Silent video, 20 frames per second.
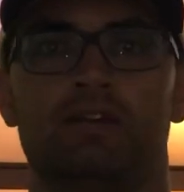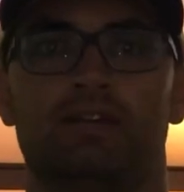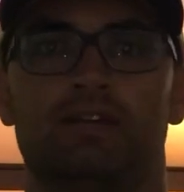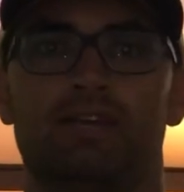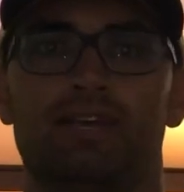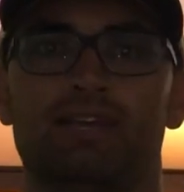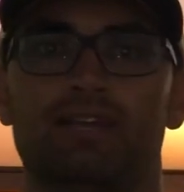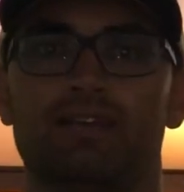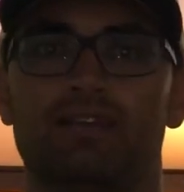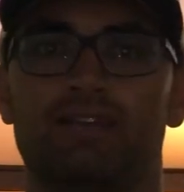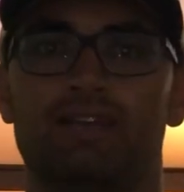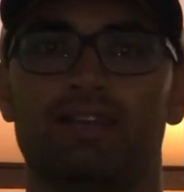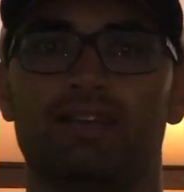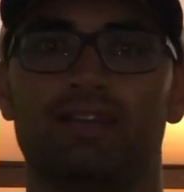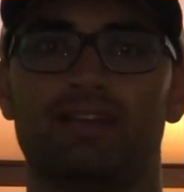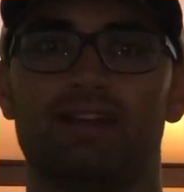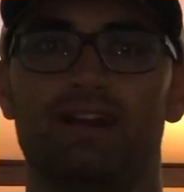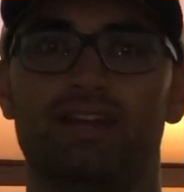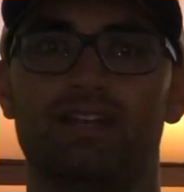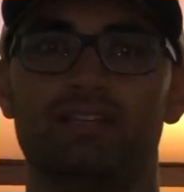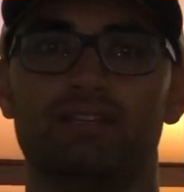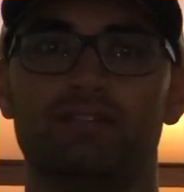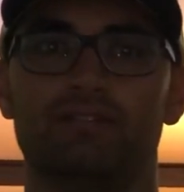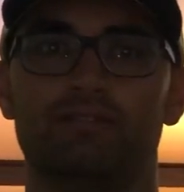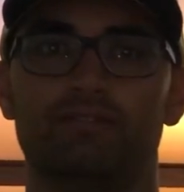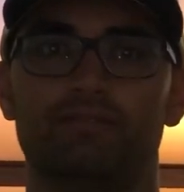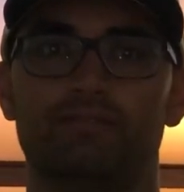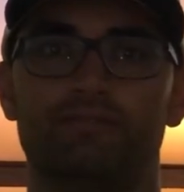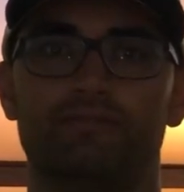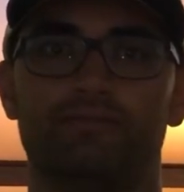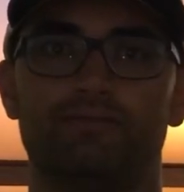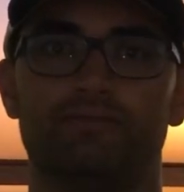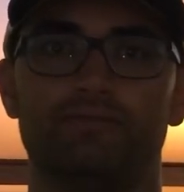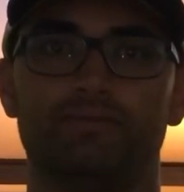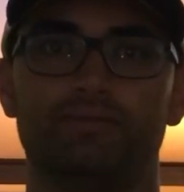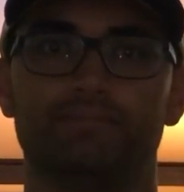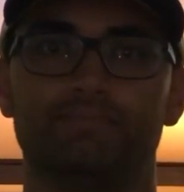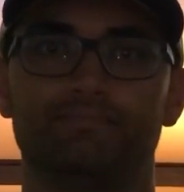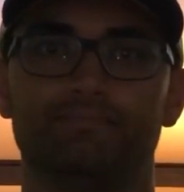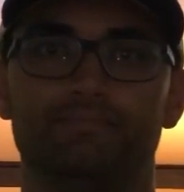can kind of
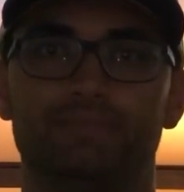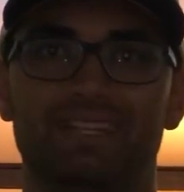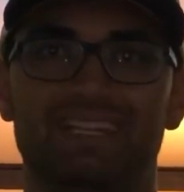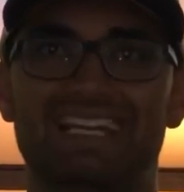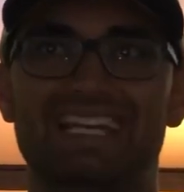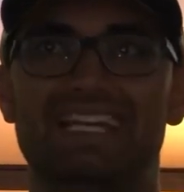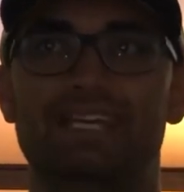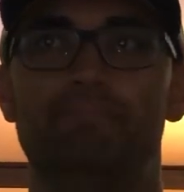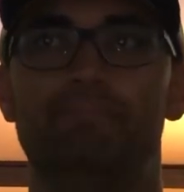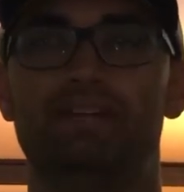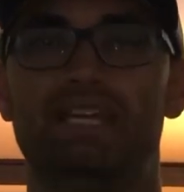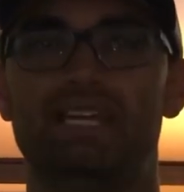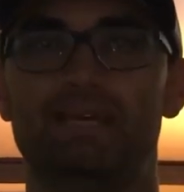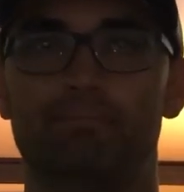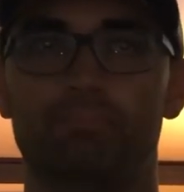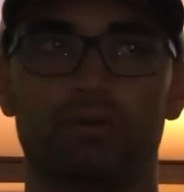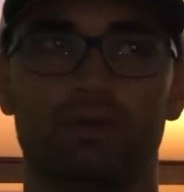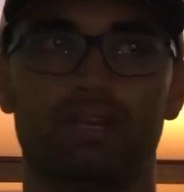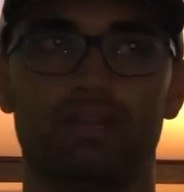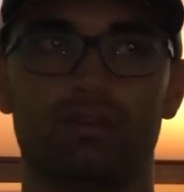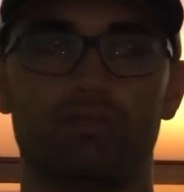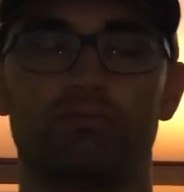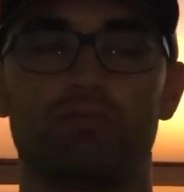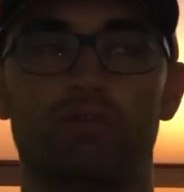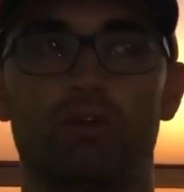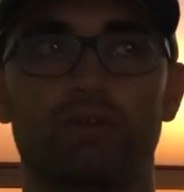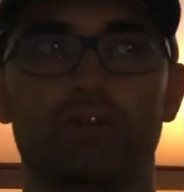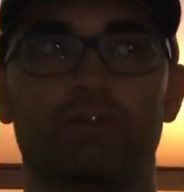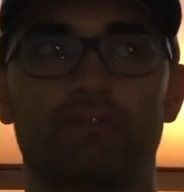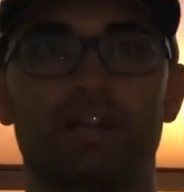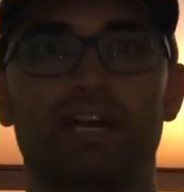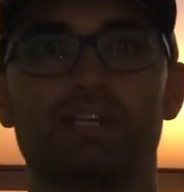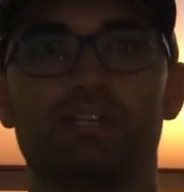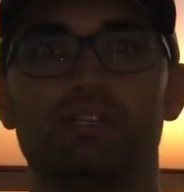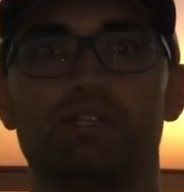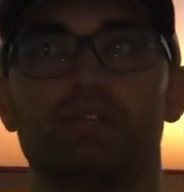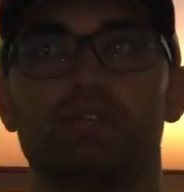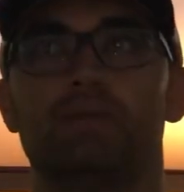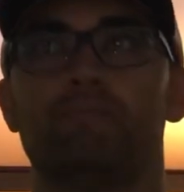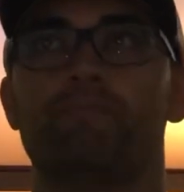lead people in the wrong
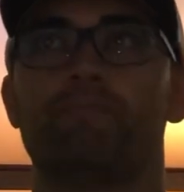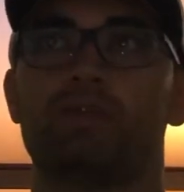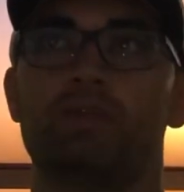direction,